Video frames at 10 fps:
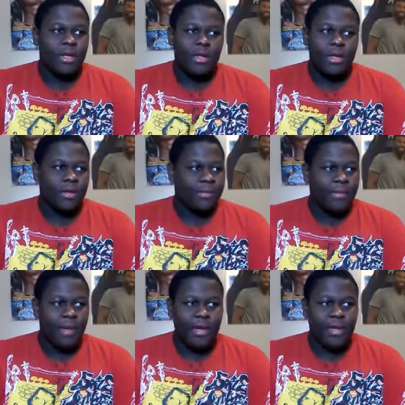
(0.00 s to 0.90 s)

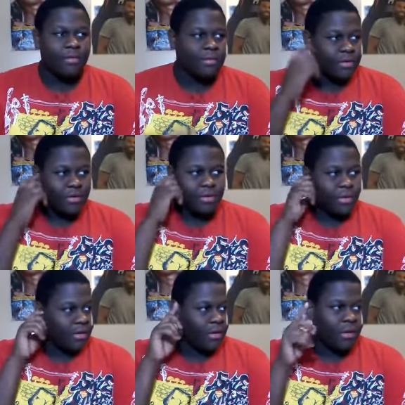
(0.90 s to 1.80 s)
he was
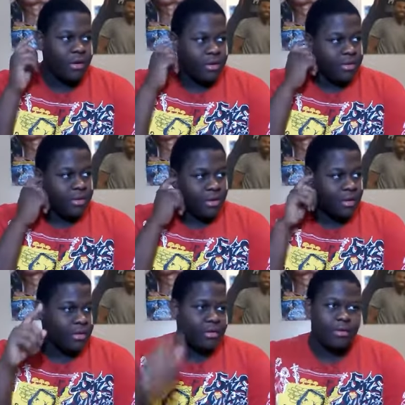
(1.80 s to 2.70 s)
shooting on all
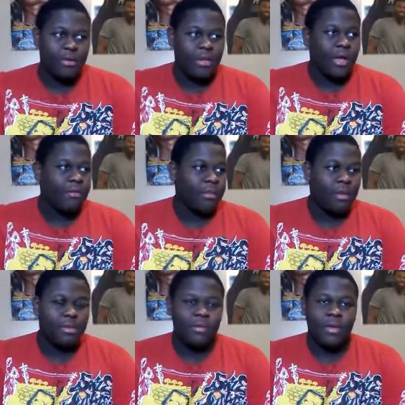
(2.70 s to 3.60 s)
cylinders tonight,
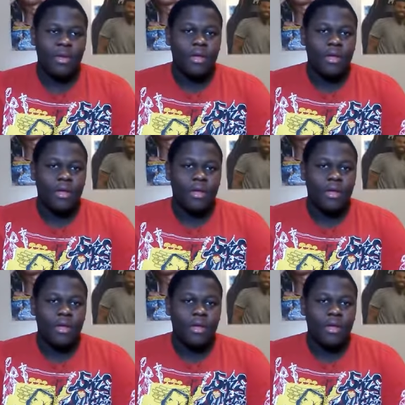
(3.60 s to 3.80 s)
bro.